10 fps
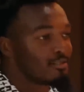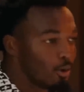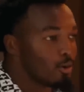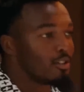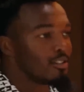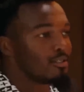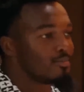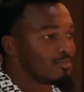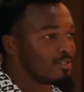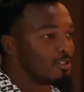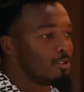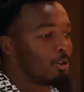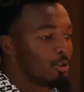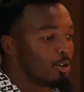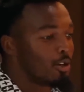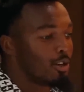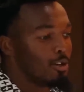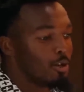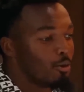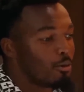Nolan. You know,
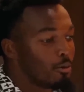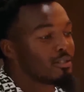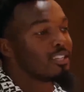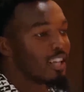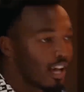when we was in